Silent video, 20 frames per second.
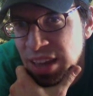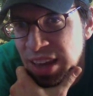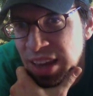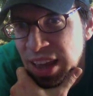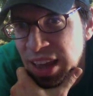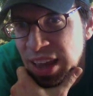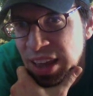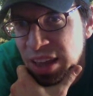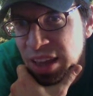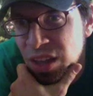
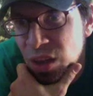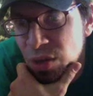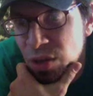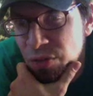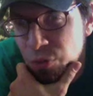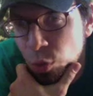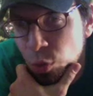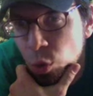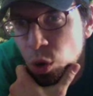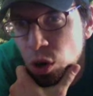day
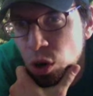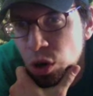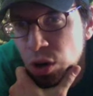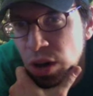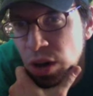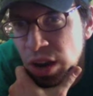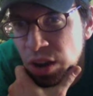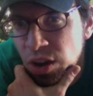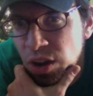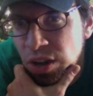for
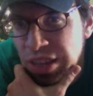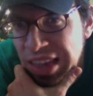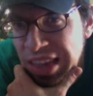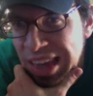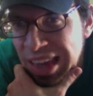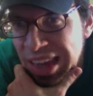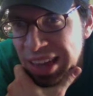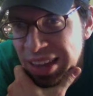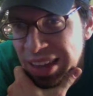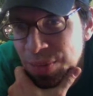Groundhog
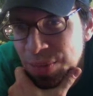Day,